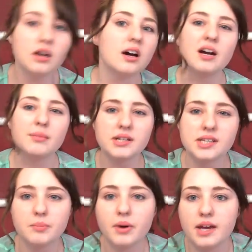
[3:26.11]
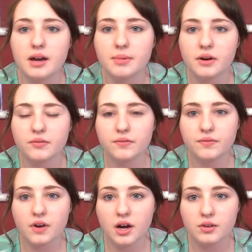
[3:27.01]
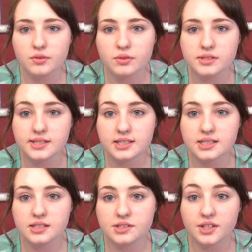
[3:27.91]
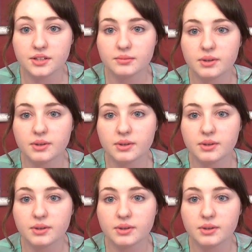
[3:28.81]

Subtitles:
I did buy it about 5 or 6 years ago.